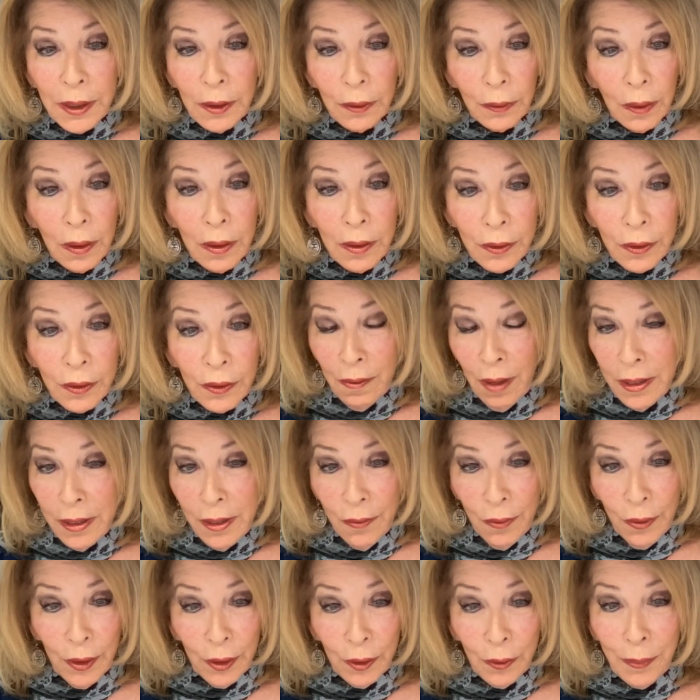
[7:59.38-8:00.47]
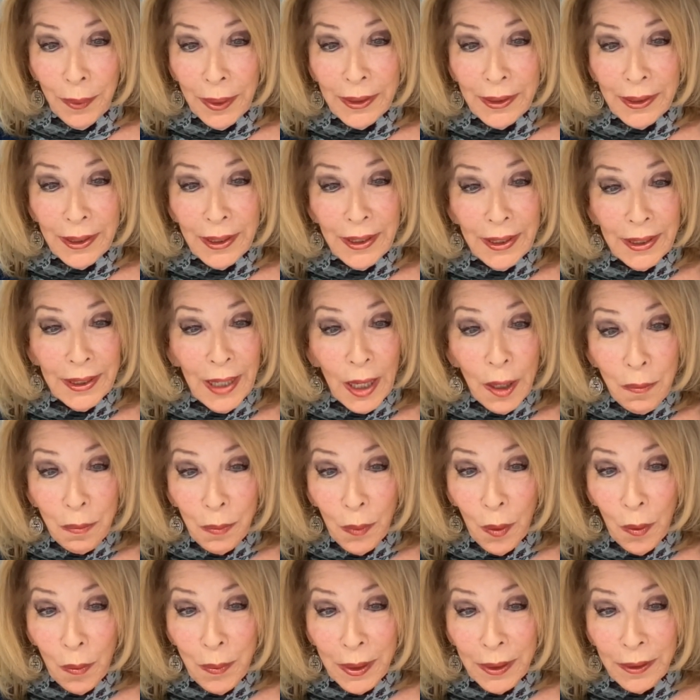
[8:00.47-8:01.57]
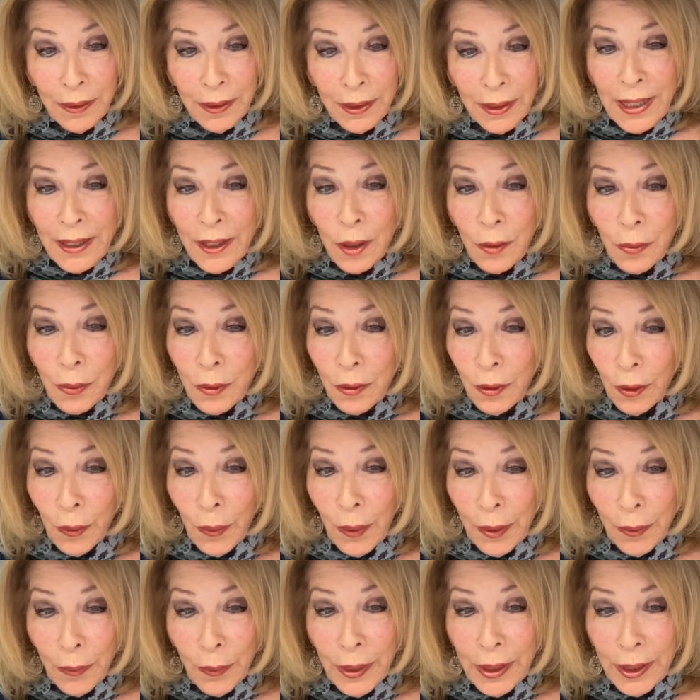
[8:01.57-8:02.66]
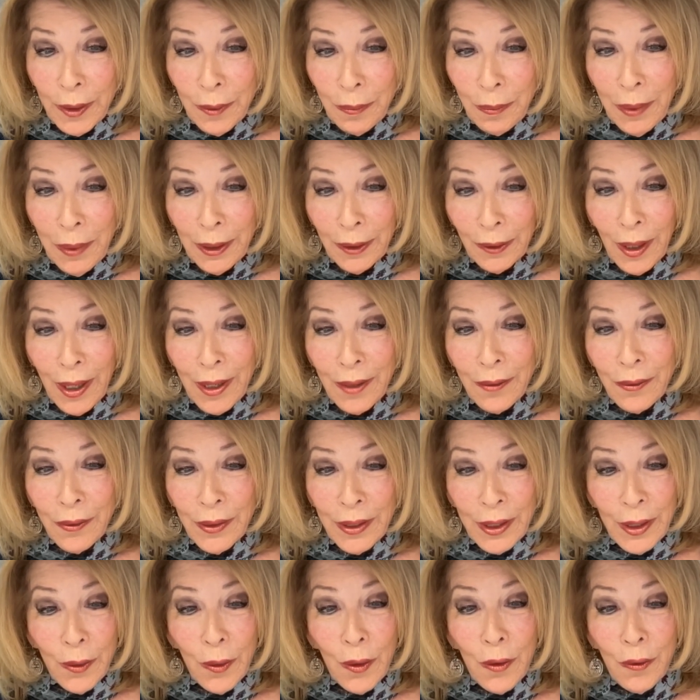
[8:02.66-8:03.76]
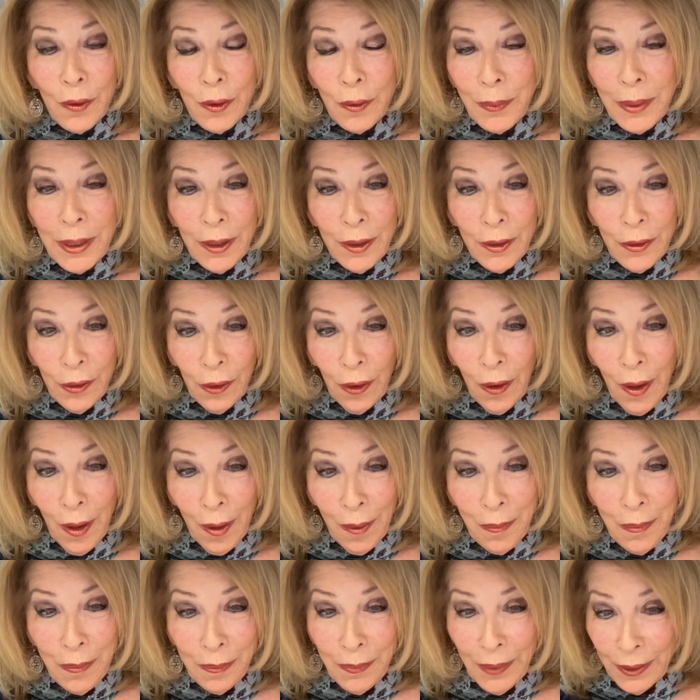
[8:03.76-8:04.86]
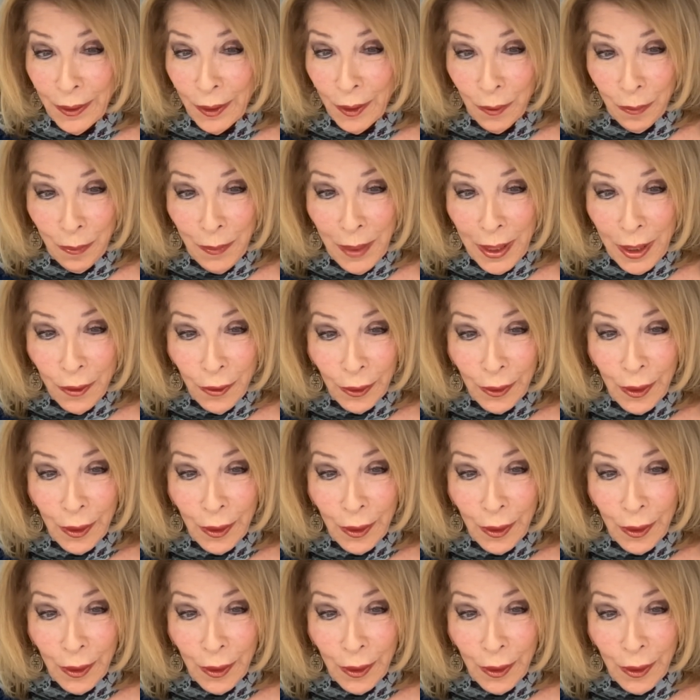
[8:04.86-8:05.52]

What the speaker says: lunch. I never expected at that moment. This was a great week in my life. He offered me a job at this major